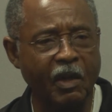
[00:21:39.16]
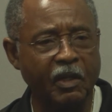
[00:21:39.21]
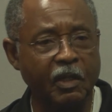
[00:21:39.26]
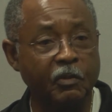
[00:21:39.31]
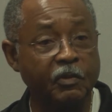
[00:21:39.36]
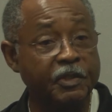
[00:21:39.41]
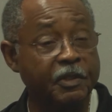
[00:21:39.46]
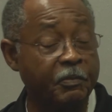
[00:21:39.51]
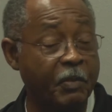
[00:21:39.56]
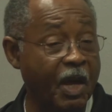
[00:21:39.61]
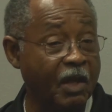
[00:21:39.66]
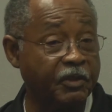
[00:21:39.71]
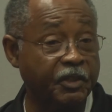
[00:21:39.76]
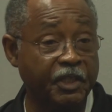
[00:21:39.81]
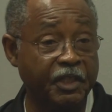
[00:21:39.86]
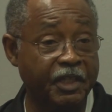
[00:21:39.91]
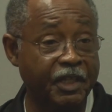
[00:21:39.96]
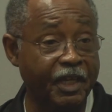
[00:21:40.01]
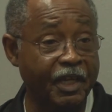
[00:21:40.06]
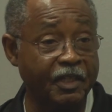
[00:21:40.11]
it was about the
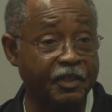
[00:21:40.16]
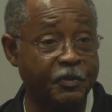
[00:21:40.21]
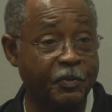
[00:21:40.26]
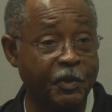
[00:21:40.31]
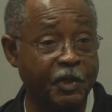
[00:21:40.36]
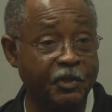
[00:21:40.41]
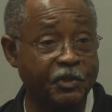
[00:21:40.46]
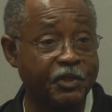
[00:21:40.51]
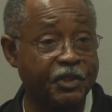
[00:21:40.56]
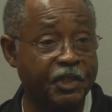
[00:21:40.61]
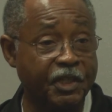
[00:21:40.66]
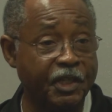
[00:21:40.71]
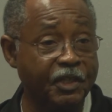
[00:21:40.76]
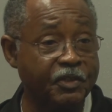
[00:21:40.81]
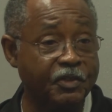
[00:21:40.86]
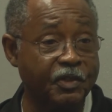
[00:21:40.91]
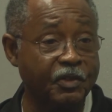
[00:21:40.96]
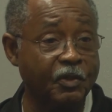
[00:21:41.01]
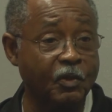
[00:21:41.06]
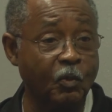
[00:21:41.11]
kids, because the
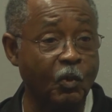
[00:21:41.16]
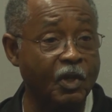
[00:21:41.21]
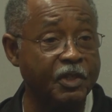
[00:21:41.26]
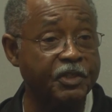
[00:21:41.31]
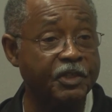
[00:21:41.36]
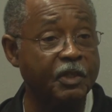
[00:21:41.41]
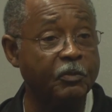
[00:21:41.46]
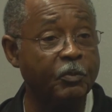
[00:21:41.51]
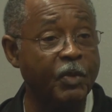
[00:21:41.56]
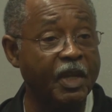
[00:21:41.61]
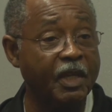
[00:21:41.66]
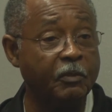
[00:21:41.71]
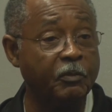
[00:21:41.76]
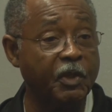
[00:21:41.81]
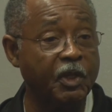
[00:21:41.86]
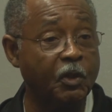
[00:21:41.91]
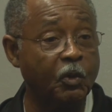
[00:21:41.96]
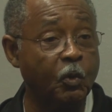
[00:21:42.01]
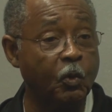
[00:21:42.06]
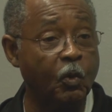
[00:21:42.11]
kids are the ones that made
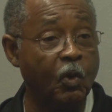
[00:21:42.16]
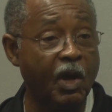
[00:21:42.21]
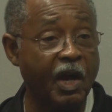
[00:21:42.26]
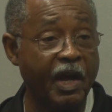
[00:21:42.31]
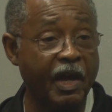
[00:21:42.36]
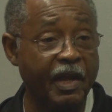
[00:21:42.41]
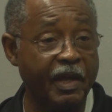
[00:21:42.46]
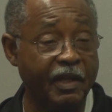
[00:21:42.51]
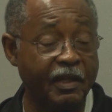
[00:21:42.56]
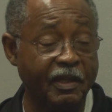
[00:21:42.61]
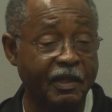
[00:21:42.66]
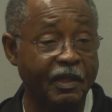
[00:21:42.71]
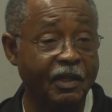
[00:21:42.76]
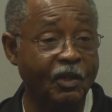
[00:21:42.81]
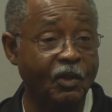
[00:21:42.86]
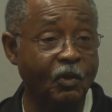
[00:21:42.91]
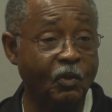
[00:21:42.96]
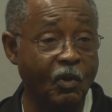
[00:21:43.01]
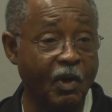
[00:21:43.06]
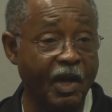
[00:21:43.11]
me who I
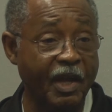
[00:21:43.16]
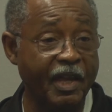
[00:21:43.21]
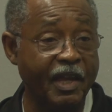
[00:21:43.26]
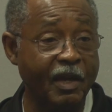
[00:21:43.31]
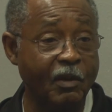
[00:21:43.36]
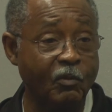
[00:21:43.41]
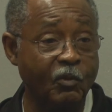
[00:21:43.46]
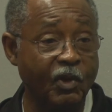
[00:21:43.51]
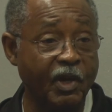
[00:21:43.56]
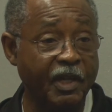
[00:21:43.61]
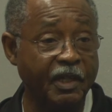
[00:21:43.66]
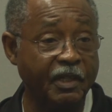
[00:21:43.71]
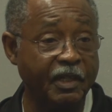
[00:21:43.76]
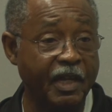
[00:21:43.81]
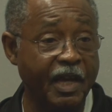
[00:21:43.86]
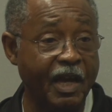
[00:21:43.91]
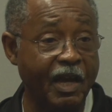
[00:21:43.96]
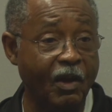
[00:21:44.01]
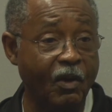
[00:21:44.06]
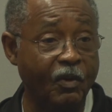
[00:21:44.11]
am right
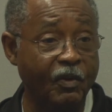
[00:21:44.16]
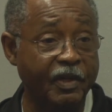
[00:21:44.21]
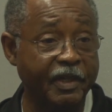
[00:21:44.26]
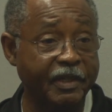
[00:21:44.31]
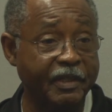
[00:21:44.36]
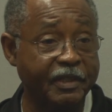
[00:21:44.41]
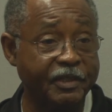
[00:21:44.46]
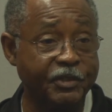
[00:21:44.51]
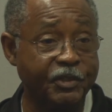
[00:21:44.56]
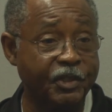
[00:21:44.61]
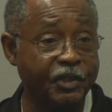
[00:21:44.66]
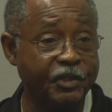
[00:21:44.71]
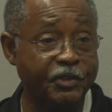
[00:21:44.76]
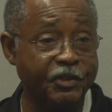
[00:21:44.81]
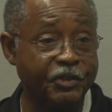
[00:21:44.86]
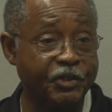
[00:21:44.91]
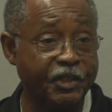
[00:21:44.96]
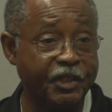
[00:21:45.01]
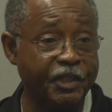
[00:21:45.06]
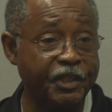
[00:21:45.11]
now. And it's good to
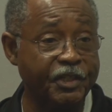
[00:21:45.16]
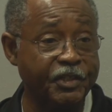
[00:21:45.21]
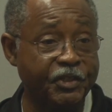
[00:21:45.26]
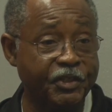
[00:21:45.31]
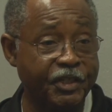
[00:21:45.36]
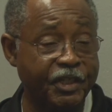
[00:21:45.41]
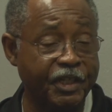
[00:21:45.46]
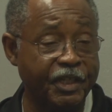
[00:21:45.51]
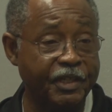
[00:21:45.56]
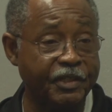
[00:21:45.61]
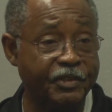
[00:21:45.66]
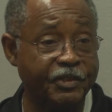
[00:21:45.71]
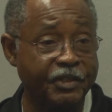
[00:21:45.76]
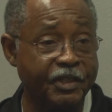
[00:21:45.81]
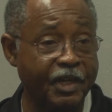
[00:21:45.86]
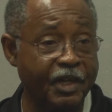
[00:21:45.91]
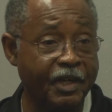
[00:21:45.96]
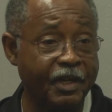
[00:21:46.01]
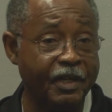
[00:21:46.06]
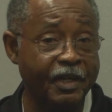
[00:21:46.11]
see these kids
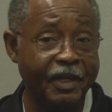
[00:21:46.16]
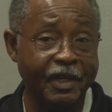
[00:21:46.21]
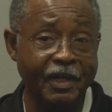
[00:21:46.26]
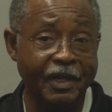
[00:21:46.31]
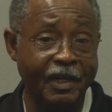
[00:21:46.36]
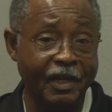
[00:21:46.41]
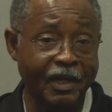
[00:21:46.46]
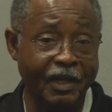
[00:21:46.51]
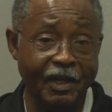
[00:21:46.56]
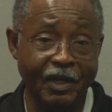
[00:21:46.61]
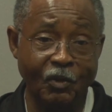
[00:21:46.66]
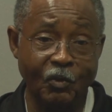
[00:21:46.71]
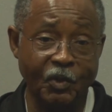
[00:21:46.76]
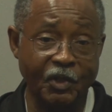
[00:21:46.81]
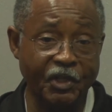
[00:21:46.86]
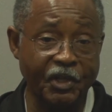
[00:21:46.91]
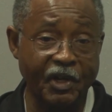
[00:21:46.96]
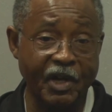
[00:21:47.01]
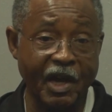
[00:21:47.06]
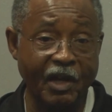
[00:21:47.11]
when
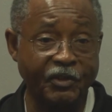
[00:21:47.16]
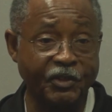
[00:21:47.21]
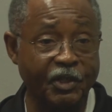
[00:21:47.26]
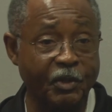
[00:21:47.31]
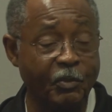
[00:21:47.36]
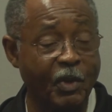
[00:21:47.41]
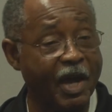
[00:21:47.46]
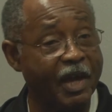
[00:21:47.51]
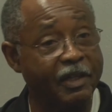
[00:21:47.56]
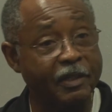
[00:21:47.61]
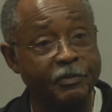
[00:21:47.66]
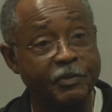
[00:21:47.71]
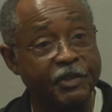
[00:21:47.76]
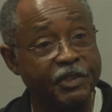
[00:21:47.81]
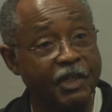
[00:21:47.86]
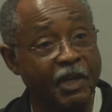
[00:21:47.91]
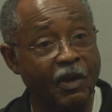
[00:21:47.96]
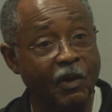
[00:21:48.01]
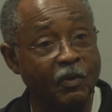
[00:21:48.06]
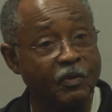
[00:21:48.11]
they're out there by
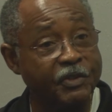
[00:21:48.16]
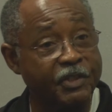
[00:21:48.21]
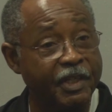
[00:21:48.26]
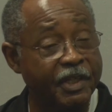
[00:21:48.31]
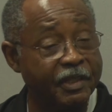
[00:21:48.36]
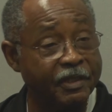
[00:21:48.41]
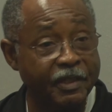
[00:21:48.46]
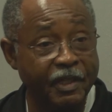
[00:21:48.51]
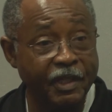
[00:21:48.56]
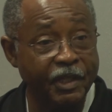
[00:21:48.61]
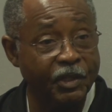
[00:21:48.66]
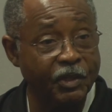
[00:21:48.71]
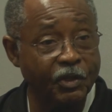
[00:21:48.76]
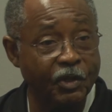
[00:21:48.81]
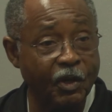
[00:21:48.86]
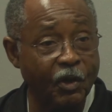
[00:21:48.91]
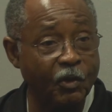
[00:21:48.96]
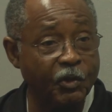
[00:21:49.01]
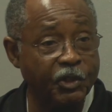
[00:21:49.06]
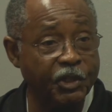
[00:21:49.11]
themselves. And you
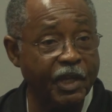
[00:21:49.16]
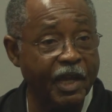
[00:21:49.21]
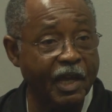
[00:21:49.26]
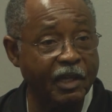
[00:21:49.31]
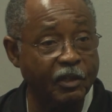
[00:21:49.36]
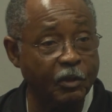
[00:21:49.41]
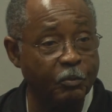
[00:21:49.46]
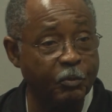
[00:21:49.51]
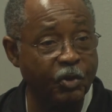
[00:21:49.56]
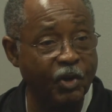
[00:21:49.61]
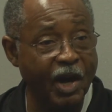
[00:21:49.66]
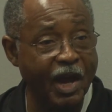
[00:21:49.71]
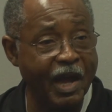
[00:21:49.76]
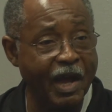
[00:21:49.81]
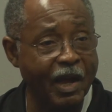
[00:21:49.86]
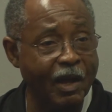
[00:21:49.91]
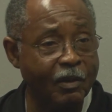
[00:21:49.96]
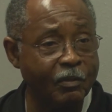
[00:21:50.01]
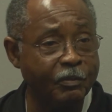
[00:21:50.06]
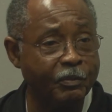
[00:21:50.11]
know, you had the
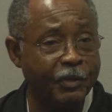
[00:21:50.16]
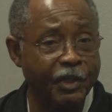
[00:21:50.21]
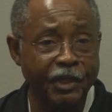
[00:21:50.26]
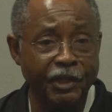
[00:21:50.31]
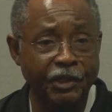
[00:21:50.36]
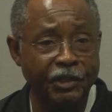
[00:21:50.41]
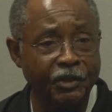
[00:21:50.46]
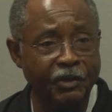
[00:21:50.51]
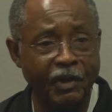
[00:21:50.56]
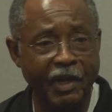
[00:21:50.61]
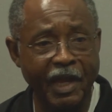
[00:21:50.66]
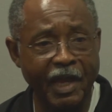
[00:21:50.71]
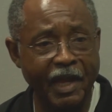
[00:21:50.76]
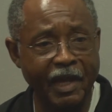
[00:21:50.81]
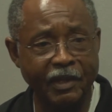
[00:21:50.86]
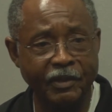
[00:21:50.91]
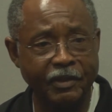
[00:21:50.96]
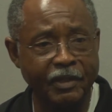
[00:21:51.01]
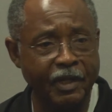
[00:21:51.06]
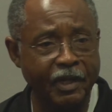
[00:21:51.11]
prom, you
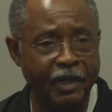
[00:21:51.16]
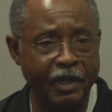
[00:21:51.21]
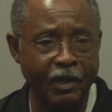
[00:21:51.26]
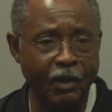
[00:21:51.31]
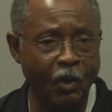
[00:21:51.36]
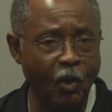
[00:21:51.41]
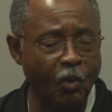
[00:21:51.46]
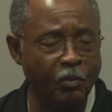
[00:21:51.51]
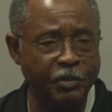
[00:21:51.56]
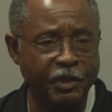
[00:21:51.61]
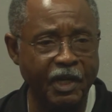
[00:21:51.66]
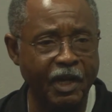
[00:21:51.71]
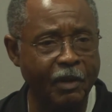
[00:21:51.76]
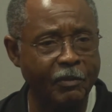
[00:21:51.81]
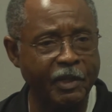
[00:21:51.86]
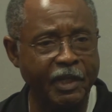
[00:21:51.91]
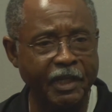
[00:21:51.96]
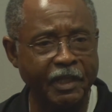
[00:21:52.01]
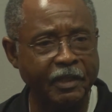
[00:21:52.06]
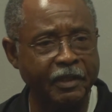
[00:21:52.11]
had
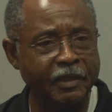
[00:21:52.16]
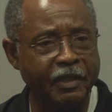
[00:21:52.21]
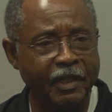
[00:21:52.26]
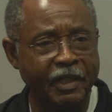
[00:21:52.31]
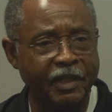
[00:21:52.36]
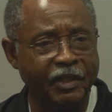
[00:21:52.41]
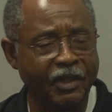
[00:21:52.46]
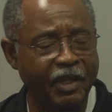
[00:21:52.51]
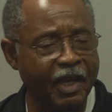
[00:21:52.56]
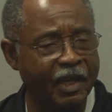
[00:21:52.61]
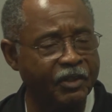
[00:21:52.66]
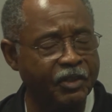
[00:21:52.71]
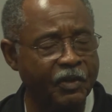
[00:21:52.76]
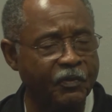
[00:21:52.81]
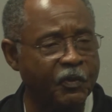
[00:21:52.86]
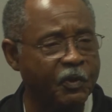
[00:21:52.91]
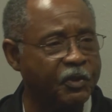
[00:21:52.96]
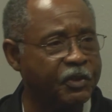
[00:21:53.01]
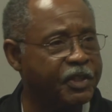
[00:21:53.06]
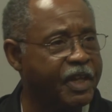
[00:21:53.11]
homecoming, you had
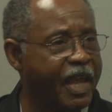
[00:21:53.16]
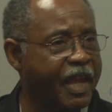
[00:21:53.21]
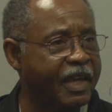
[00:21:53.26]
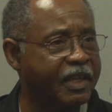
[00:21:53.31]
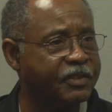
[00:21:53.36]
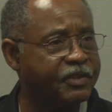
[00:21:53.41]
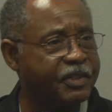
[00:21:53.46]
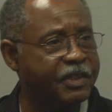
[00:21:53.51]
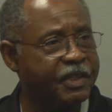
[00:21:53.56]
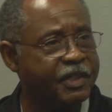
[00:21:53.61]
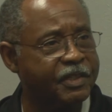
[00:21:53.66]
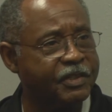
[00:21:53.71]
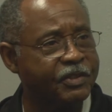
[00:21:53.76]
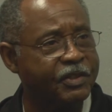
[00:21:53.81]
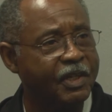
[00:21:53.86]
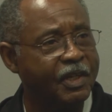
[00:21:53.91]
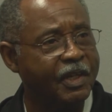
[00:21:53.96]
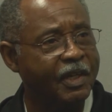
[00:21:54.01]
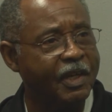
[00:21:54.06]
different dances.